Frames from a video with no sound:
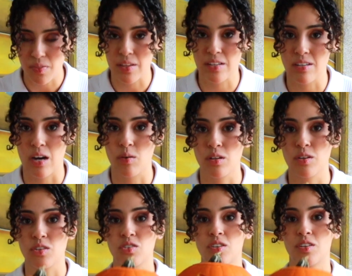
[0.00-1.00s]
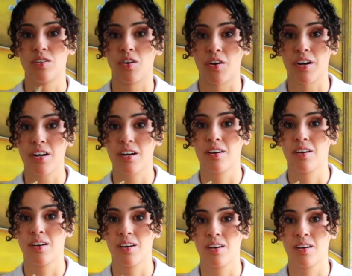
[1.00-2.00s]
That's how it looks dark.
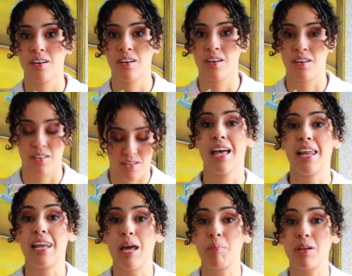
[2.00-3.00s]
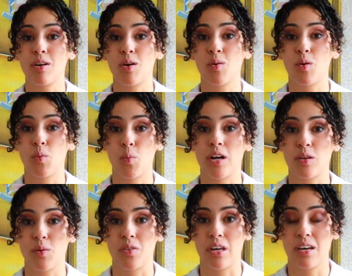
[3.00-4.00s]
Let me know what
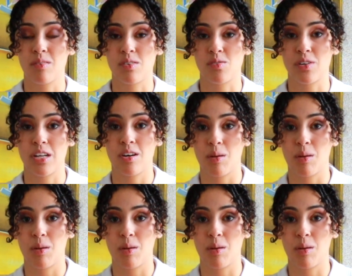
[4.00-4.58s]
you think of this video.